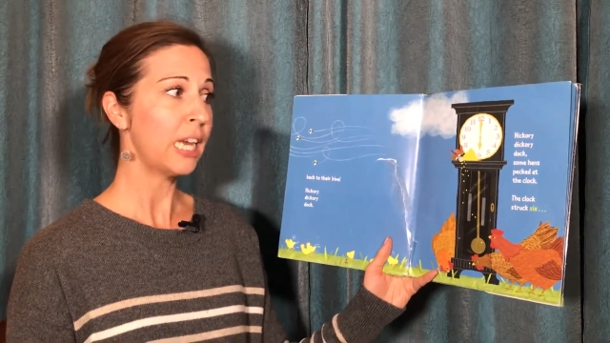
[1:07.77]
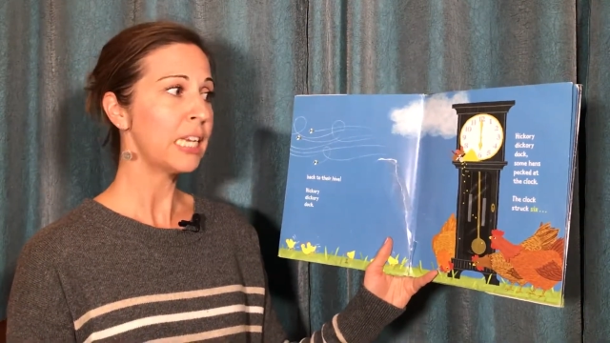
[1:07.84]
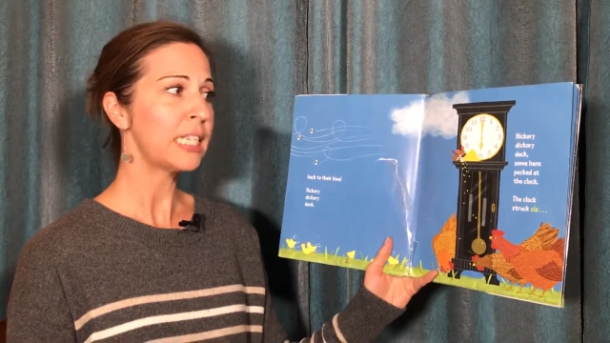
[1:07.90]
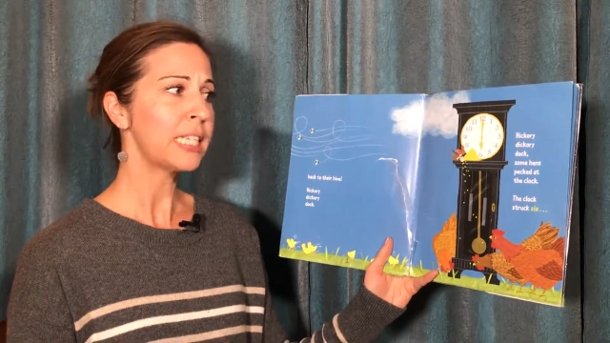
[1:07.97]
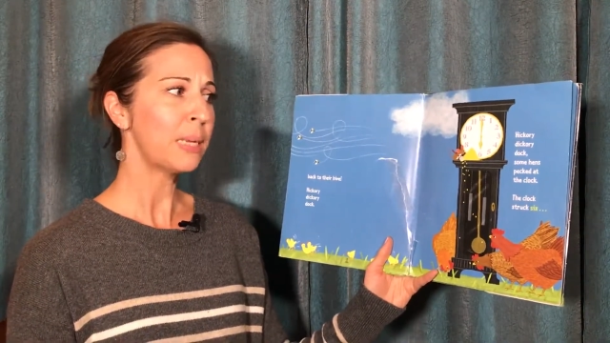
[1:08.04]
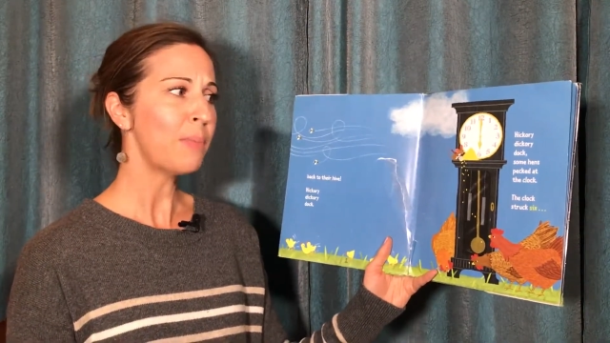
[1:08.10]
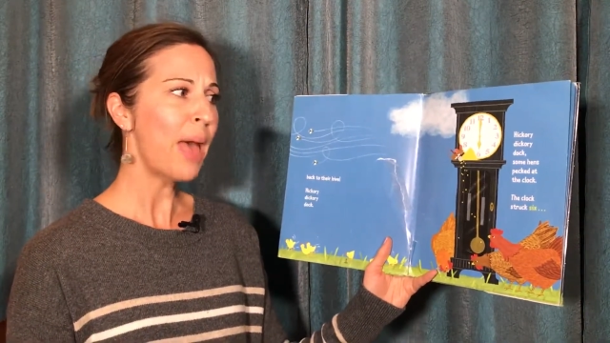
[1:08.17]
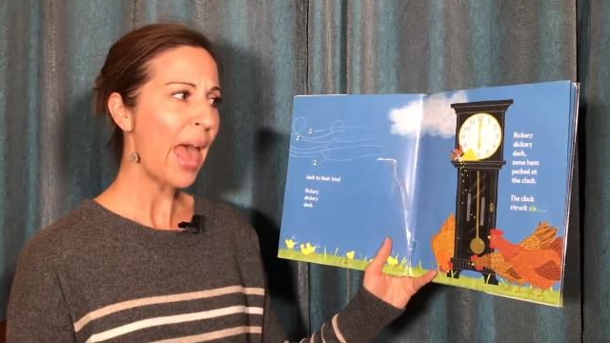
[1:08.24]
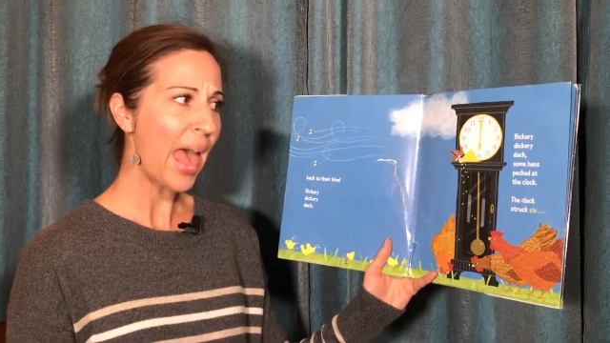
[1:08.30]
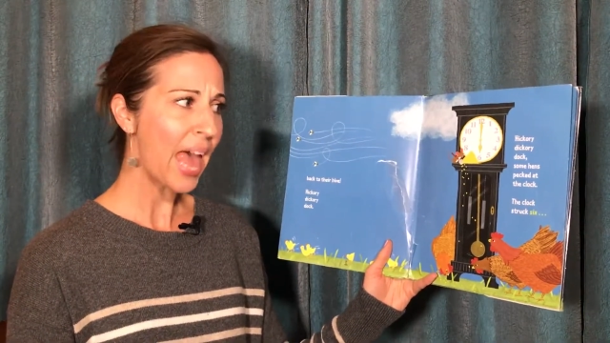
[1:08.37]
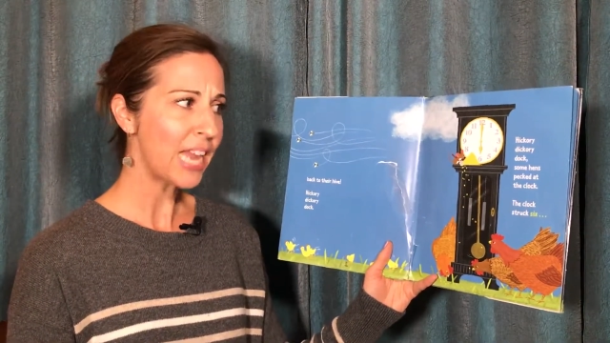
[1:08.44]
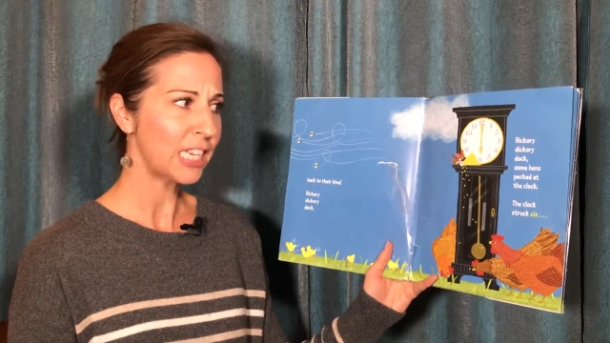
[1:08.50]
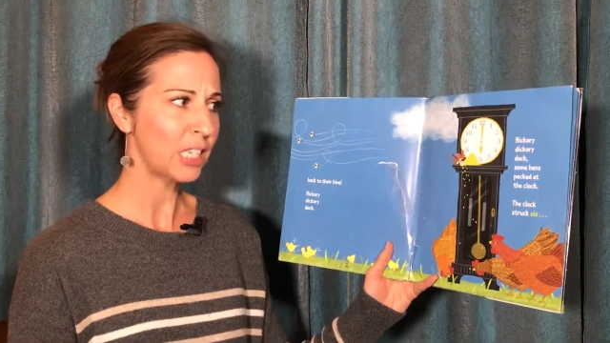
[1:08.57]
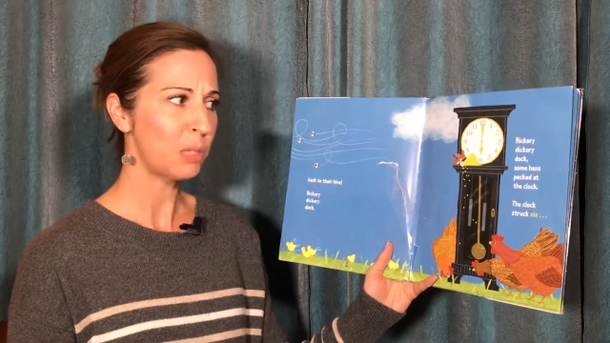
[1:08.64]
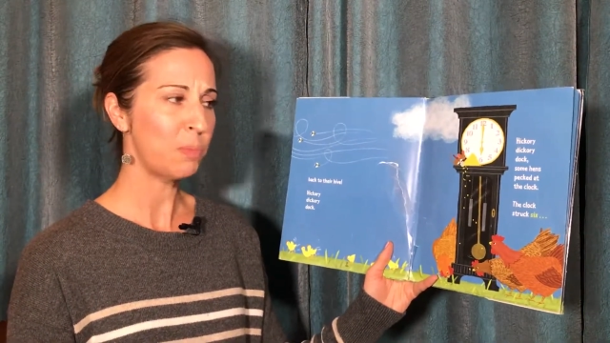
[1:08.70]
some
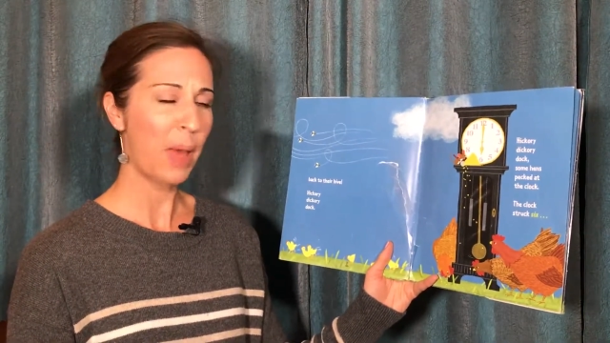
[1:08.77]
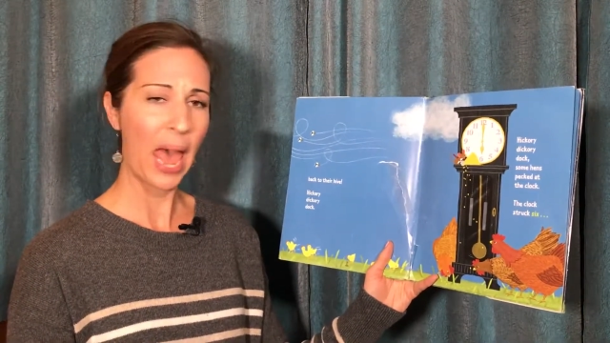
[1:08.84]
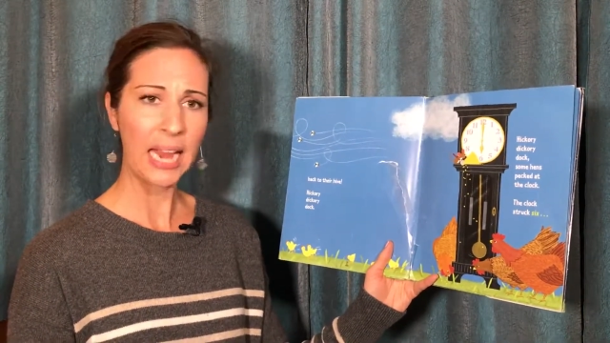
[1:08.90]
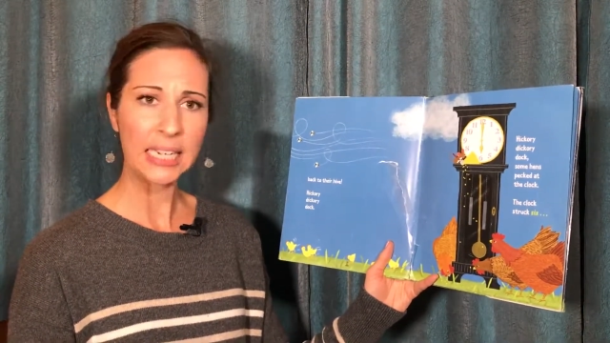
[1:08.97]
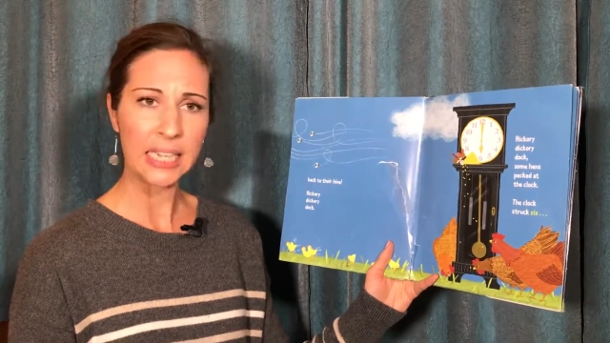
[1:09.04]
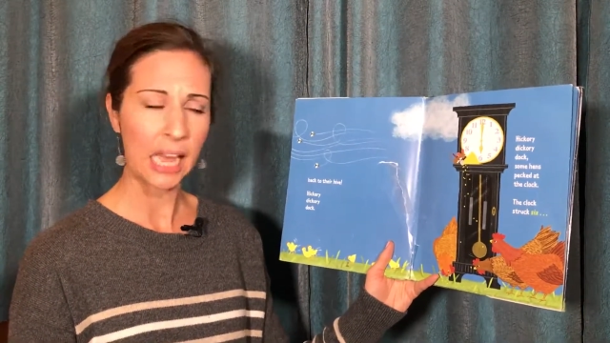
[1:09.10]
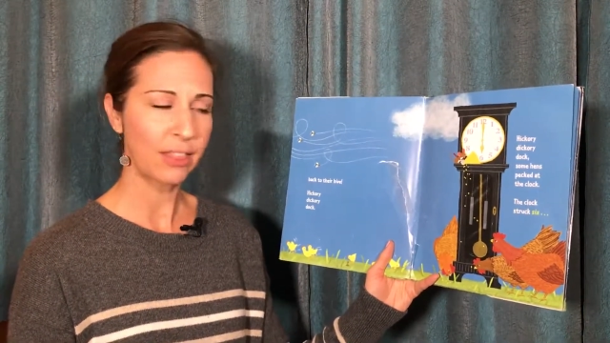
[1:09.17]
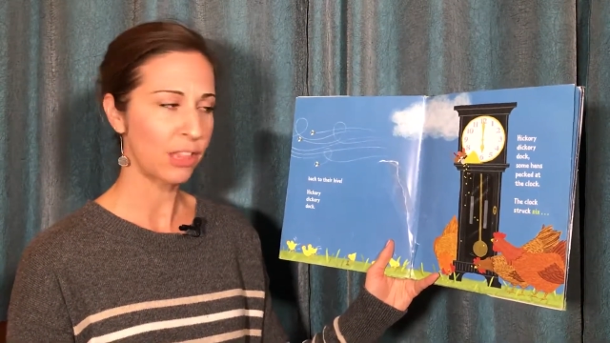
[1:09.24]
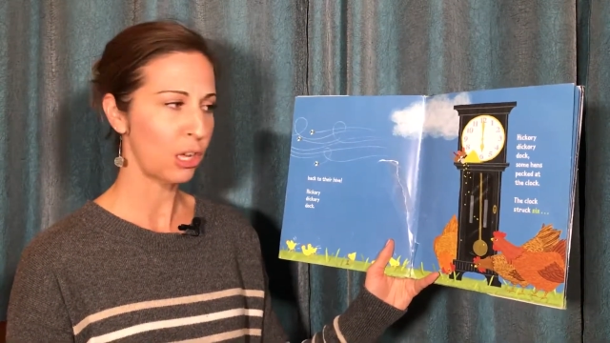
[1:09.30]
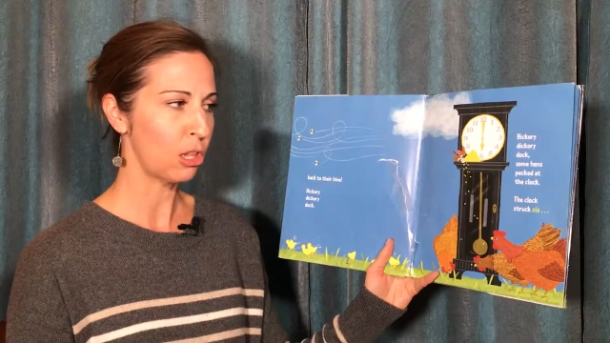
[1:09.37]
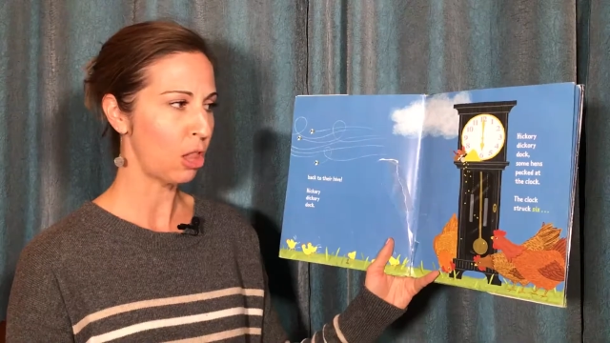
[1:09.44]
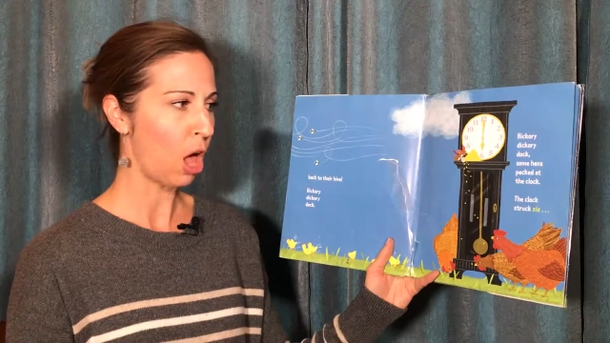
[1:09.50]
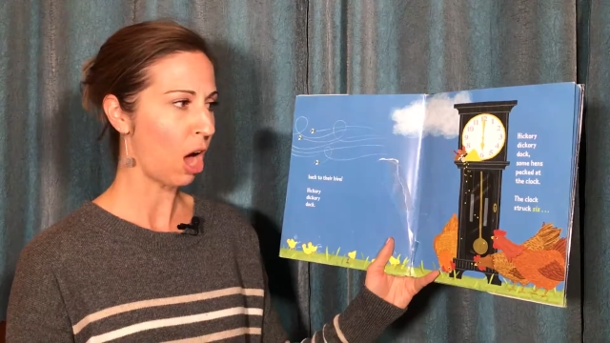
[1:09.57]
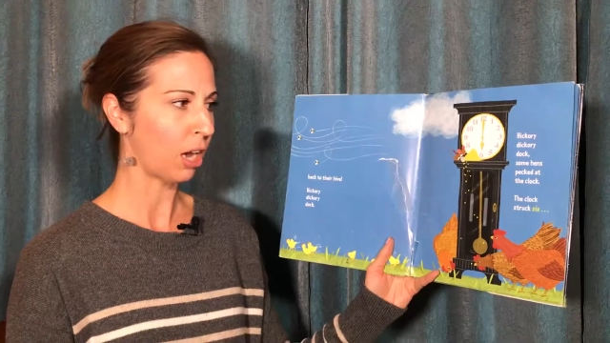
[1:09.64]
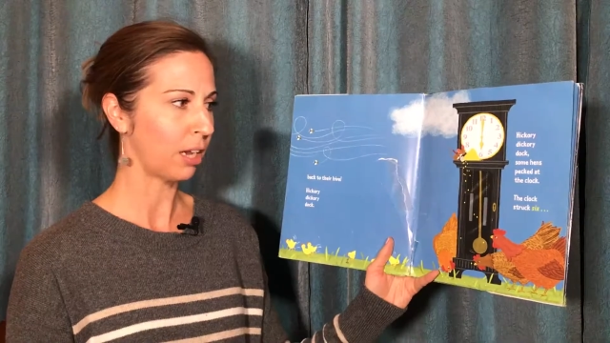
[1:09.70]
hens pecked at the
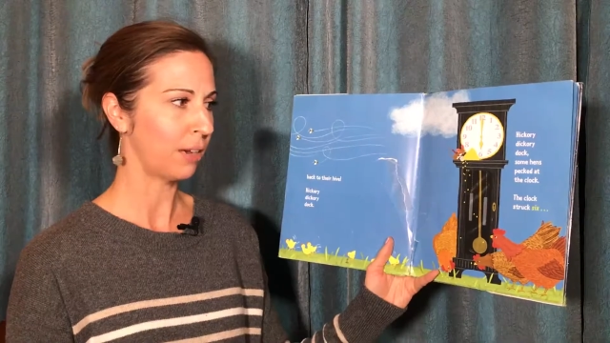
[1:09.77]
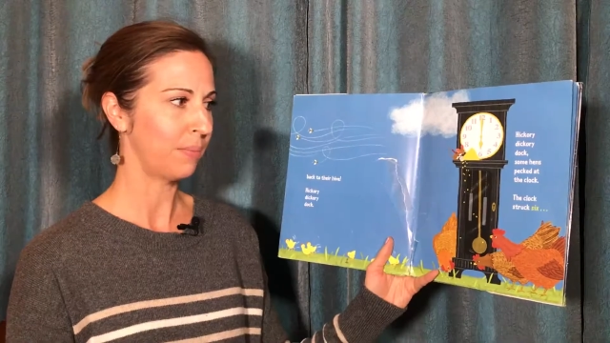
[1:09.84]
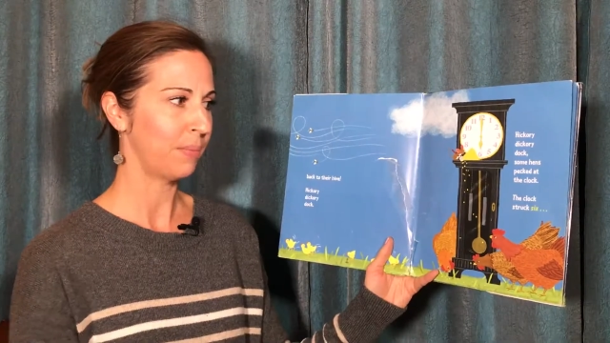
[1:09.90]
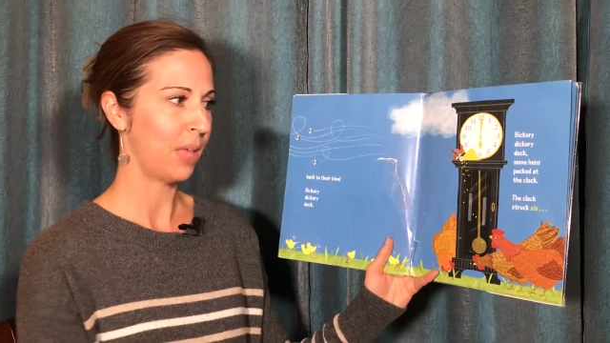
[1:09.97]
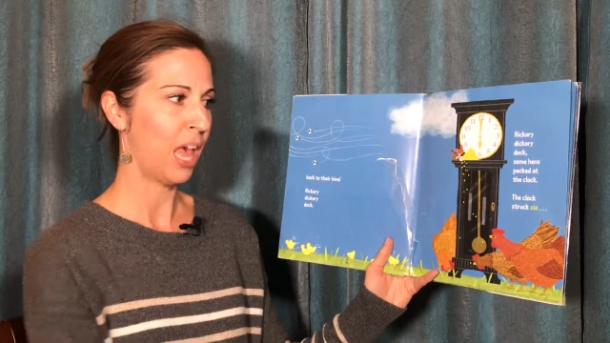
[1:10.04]
clock.